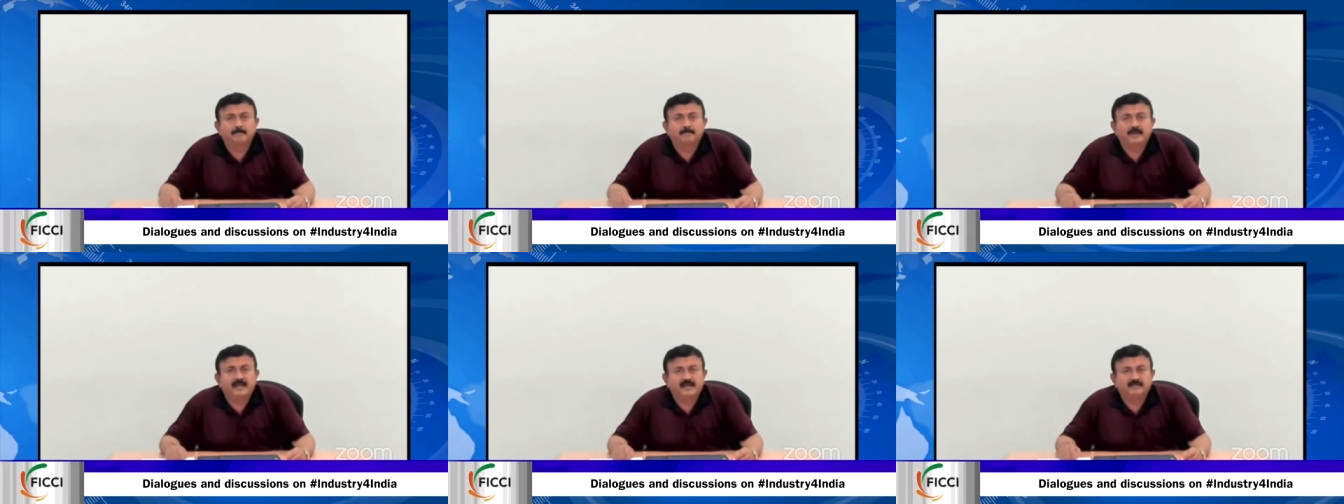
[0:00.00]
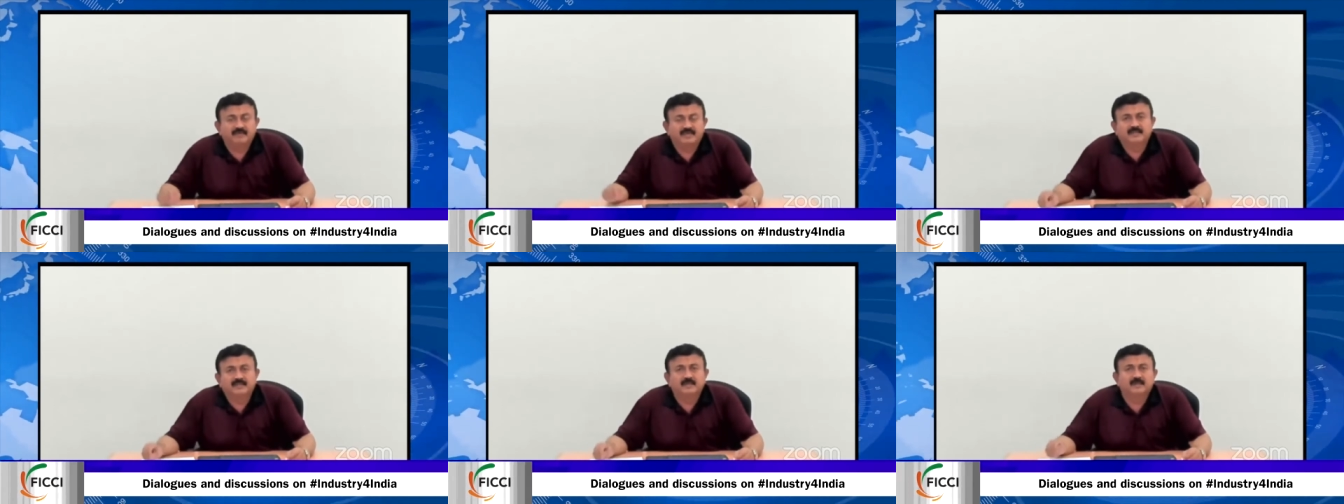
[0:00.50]
playing
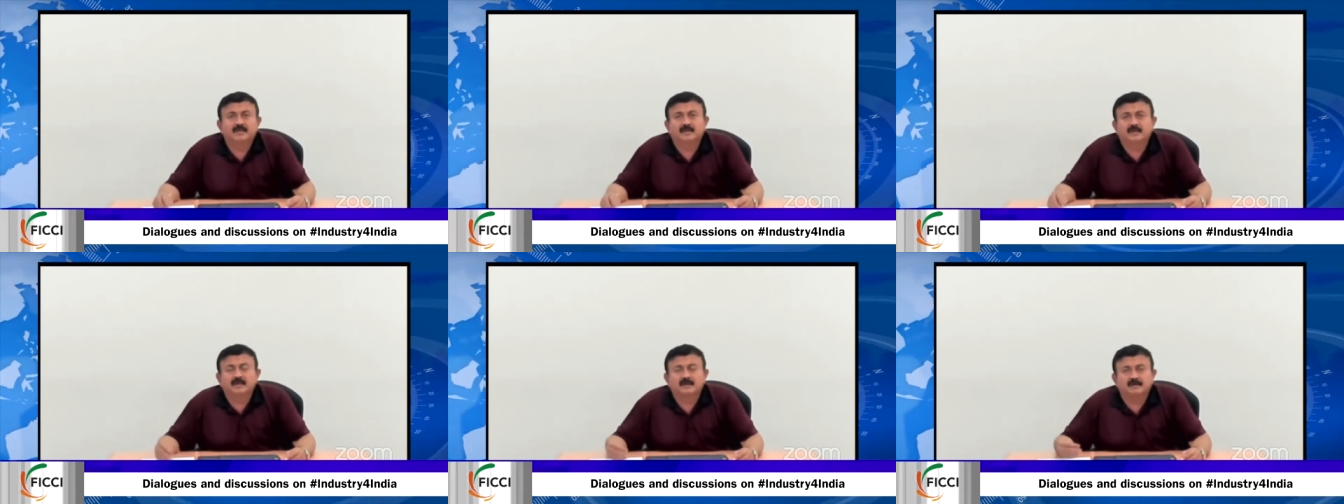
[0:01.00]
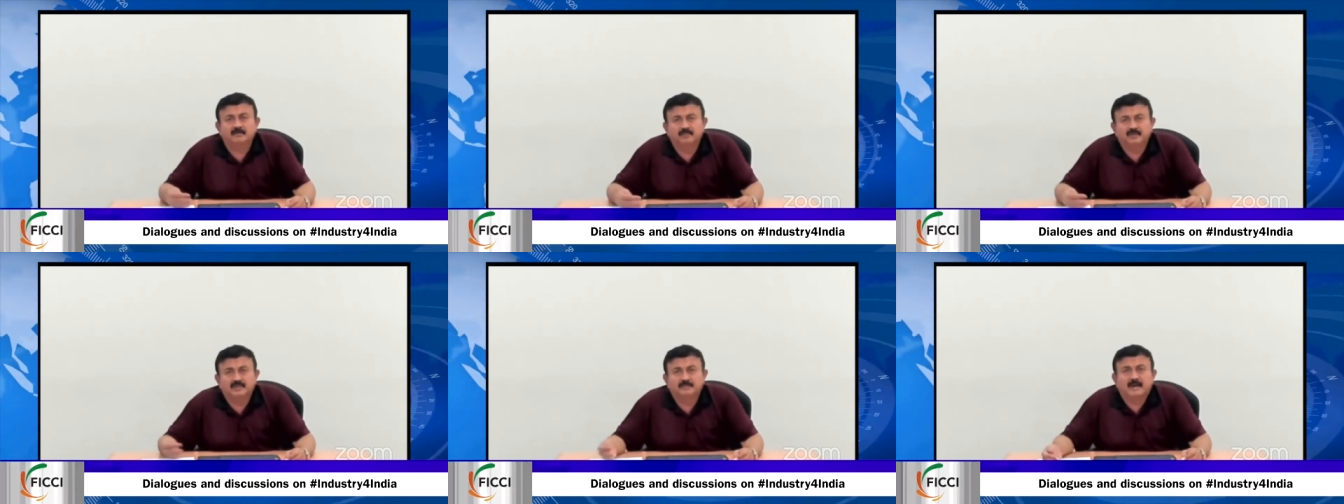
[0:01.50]
with the
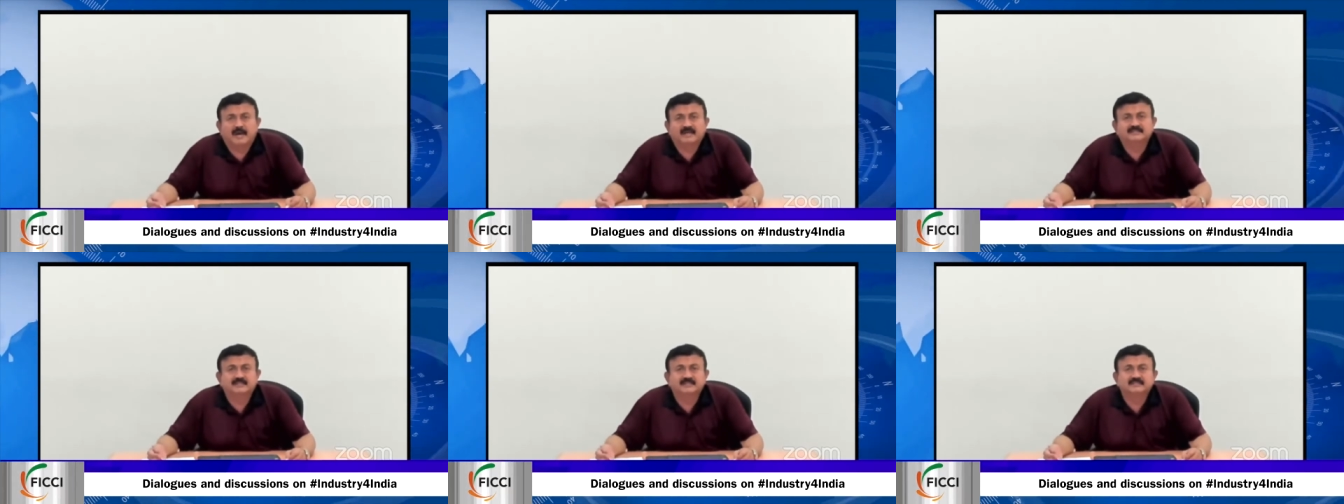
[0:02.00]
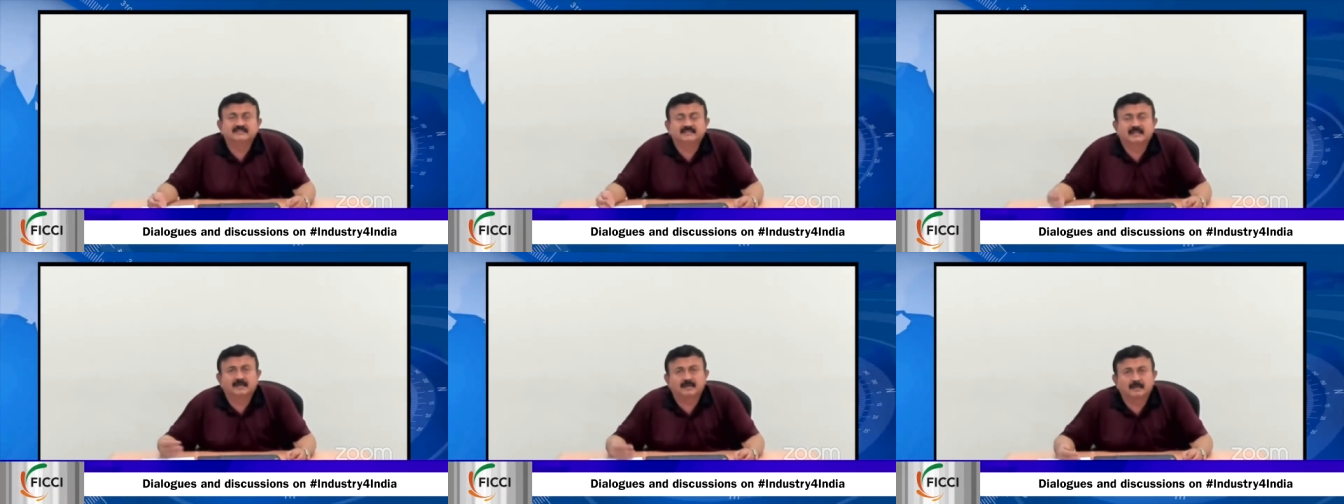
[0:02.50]
with the
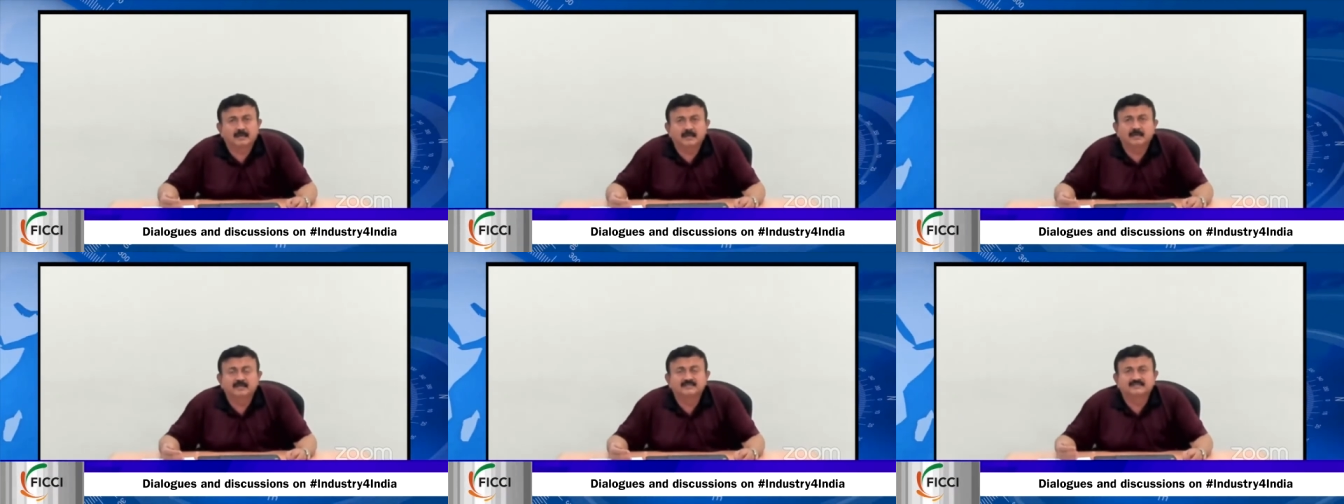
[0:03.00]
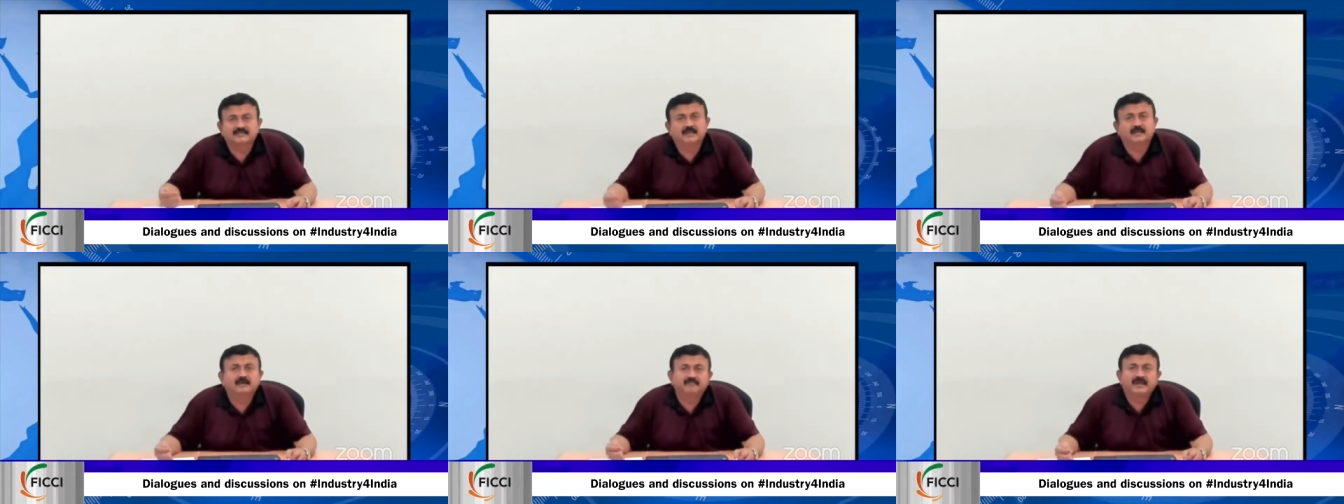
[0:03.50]
margins, it is
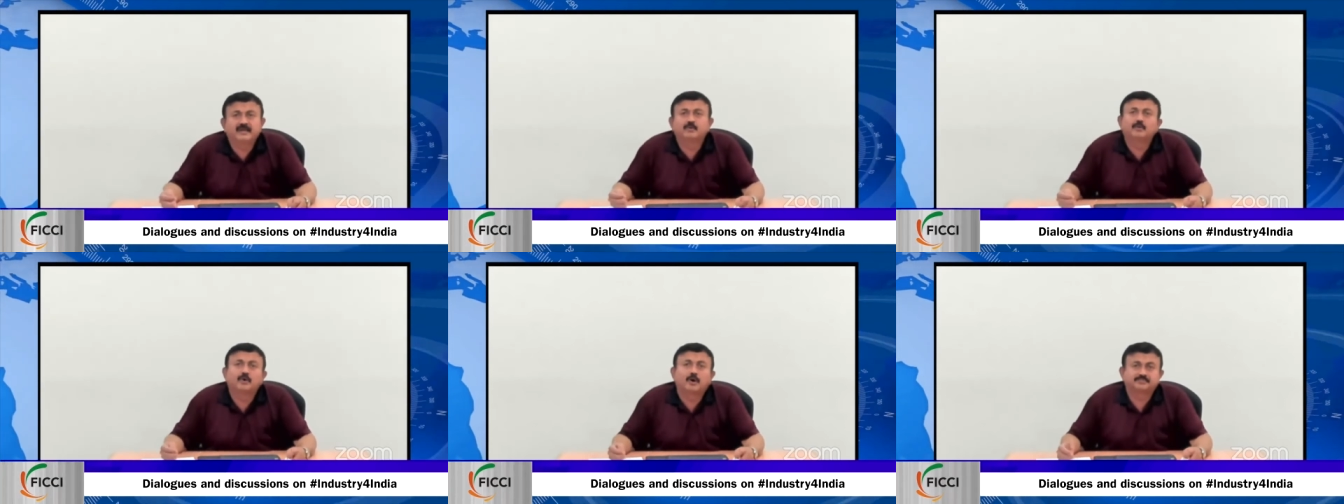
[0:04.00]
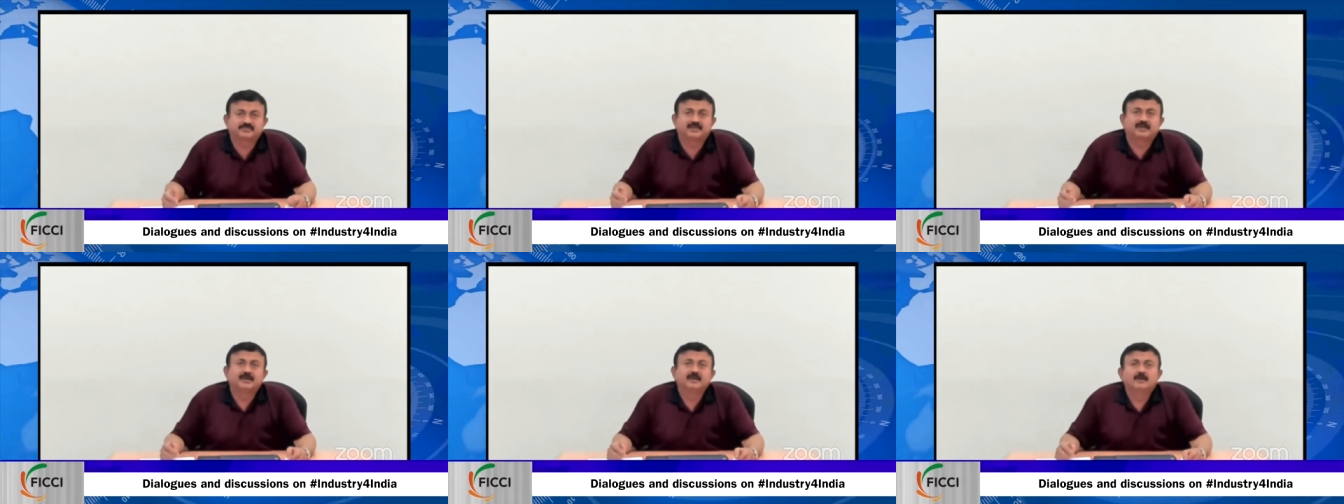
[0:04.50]
still a very good
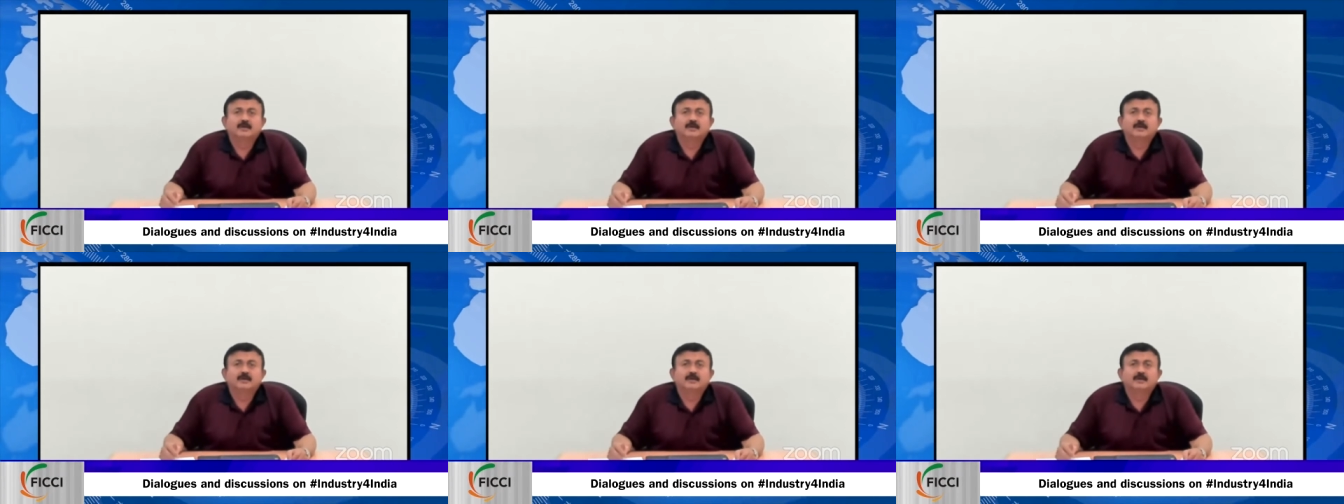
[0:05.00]
option,